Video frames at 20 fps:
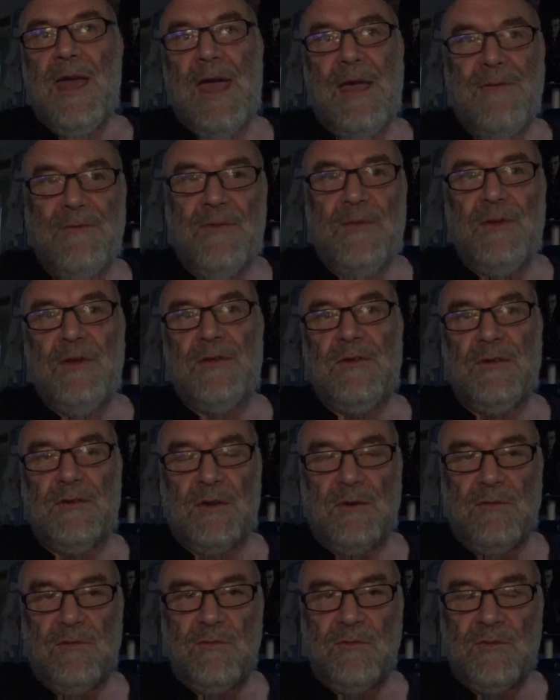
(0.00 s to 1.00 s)
Everything's just
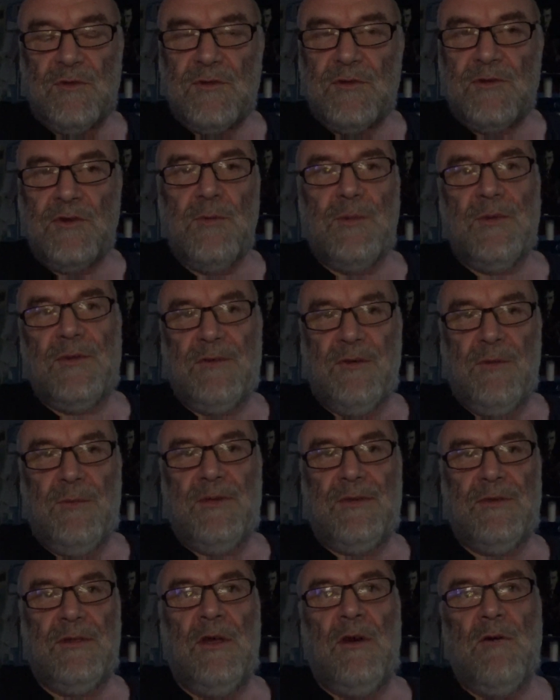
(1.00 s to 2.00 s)
go super
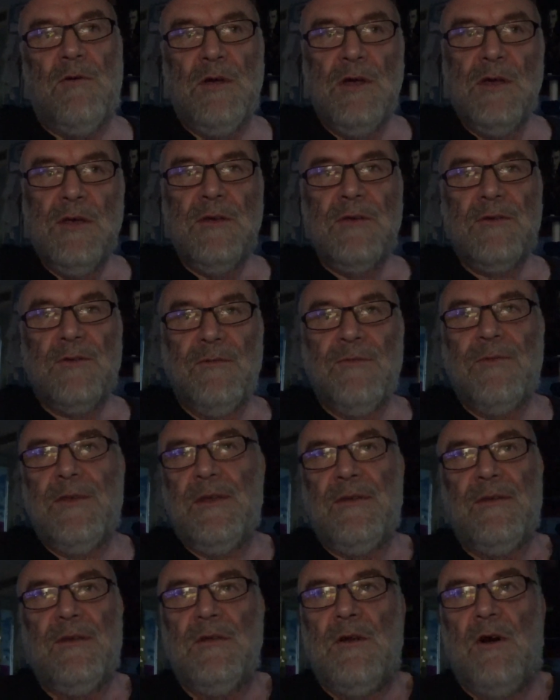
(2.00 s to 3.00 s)
slow. Some
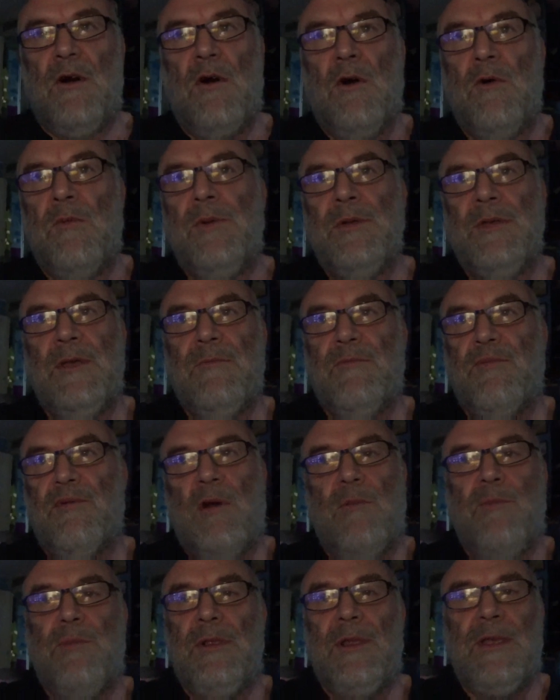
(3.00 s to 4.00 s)
things are not opening
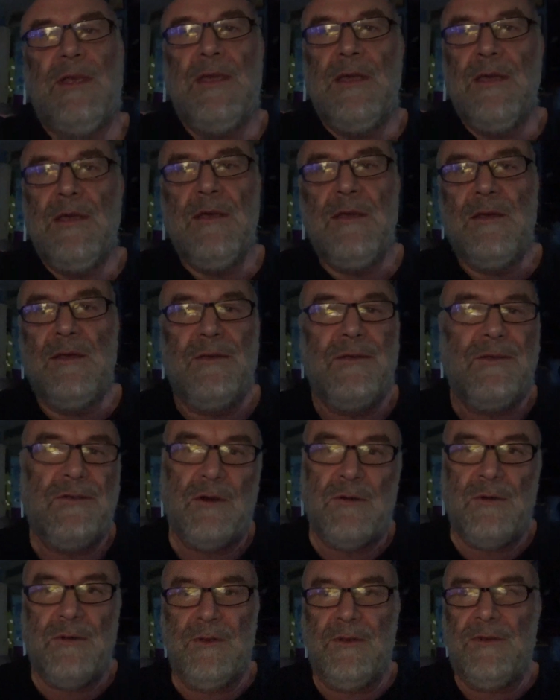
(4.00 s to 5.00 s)
properly,
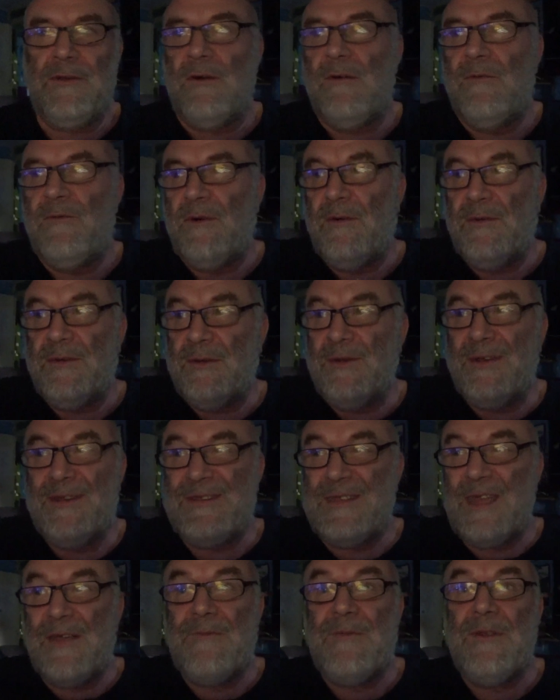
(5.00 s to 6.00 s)
so on and so forth. So it's
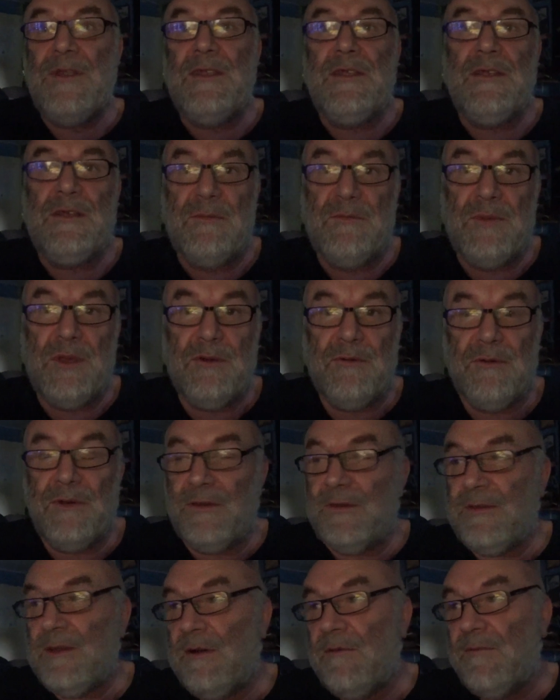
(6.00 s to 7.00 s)
definitely the computer
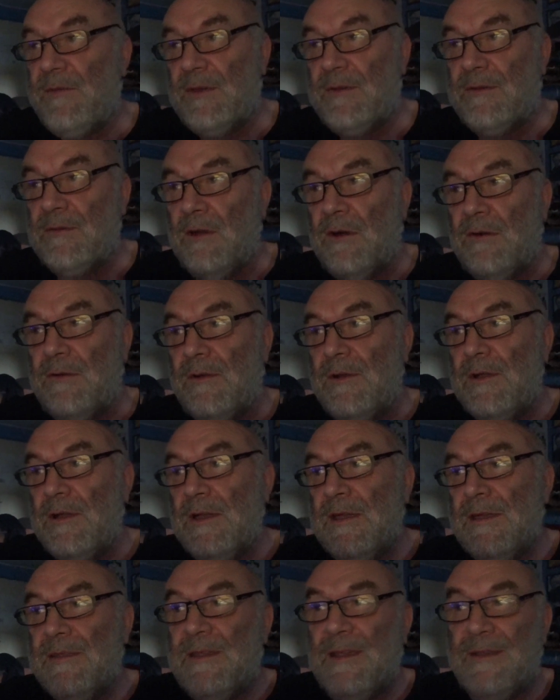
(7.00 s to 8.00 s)
itself. It's not
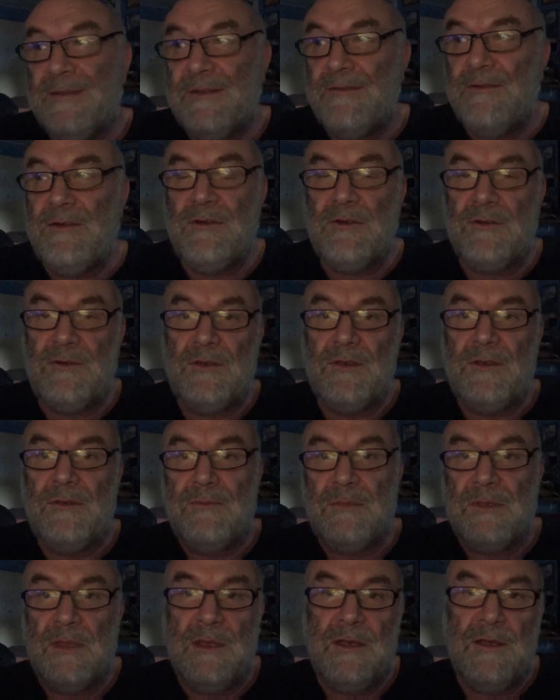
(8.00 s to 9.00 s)
necessarily just
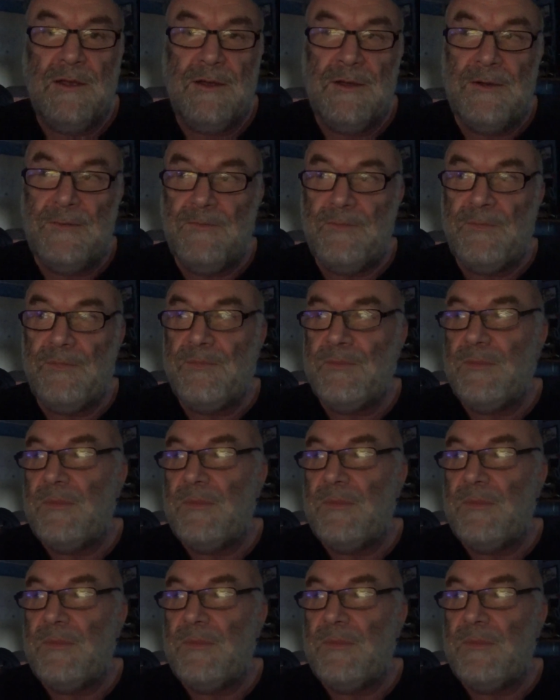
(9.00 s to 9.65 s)
the